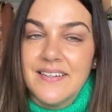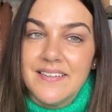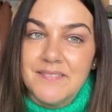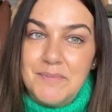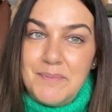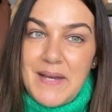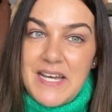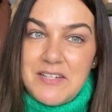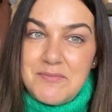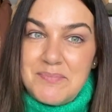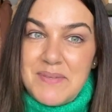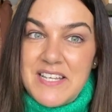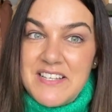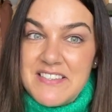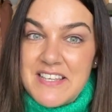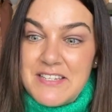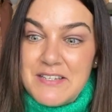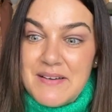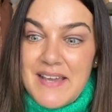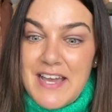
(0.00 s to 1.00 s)
But because
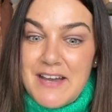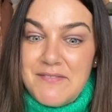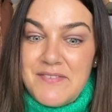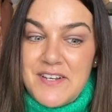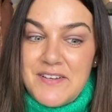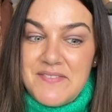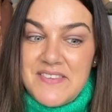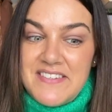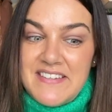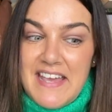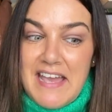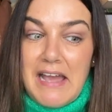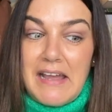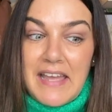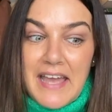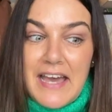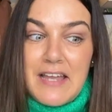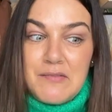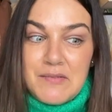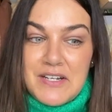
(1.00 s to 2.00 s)
I do outfit of the day, I
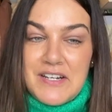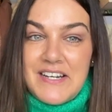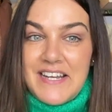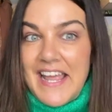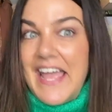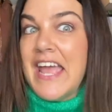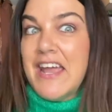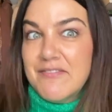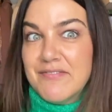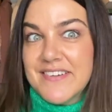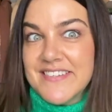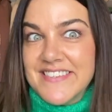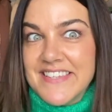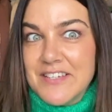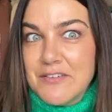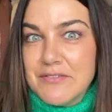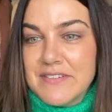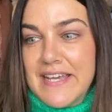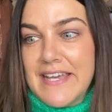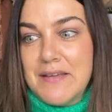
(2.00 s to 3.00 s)
can't wear it every
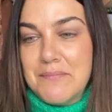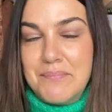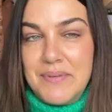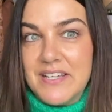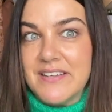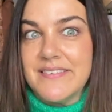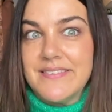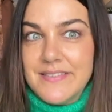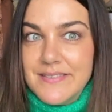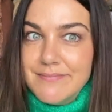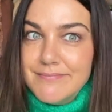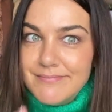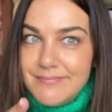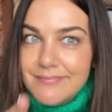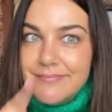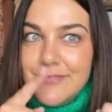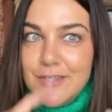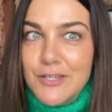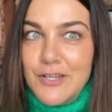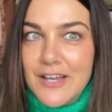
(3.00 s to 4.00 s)
single day, because
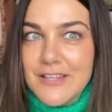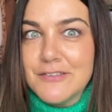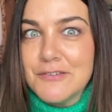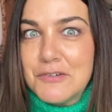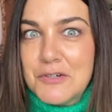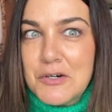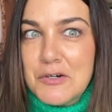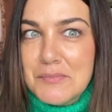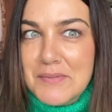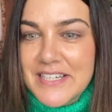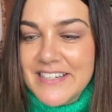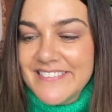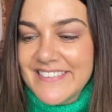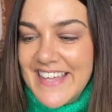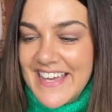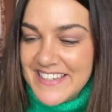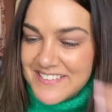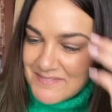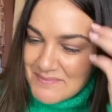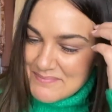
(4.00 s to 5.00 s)
you guys will call me on
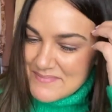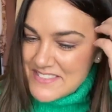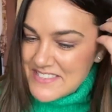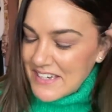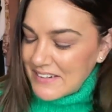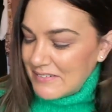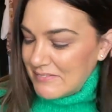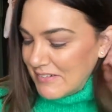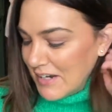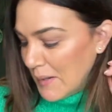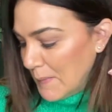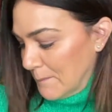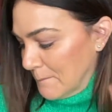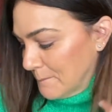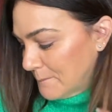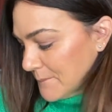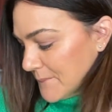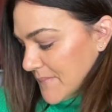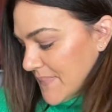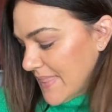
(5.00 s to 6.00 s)
that. So,
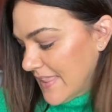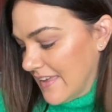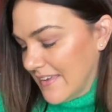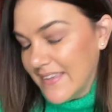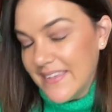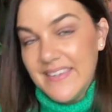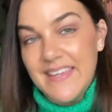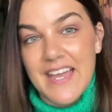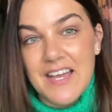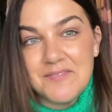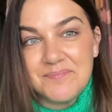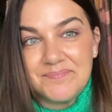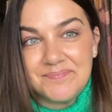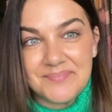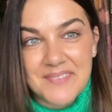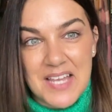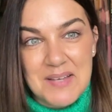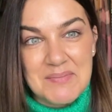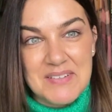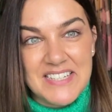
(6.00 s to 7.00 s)
yeah,
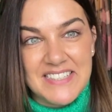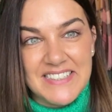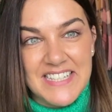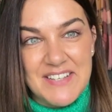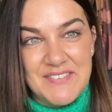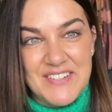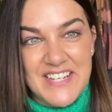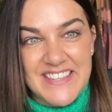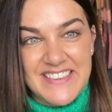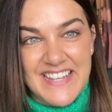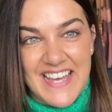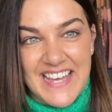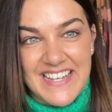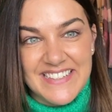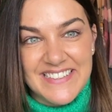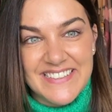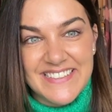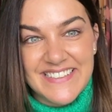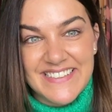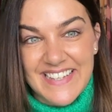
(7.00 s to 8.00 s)
I'm going to leave it at that.
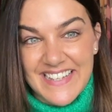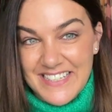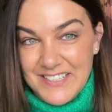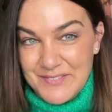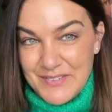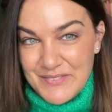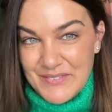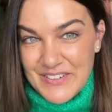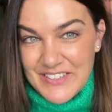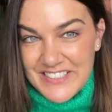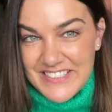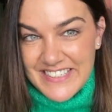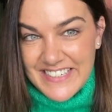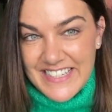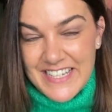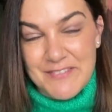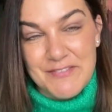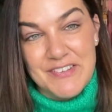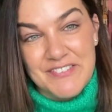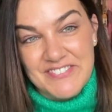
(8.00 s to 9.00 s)
Thanks for watching.
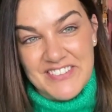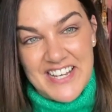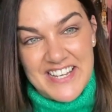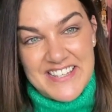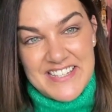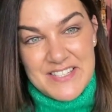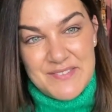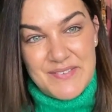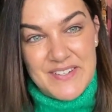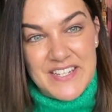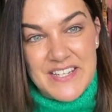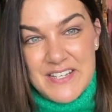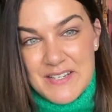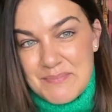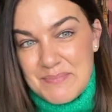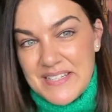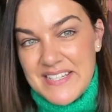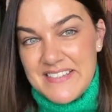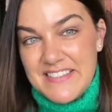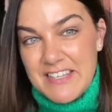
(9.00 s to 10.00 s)
If you've liked this video,
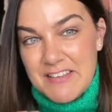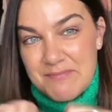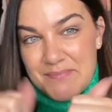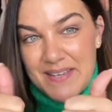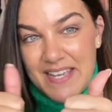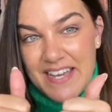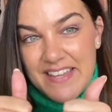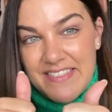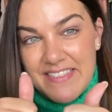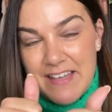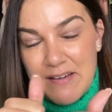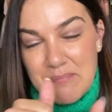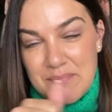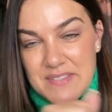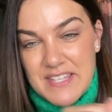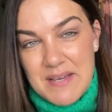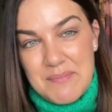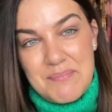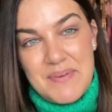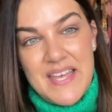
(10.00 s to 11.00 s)
please give me a thumbs
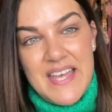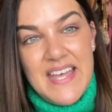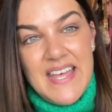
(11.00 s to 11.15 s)
up.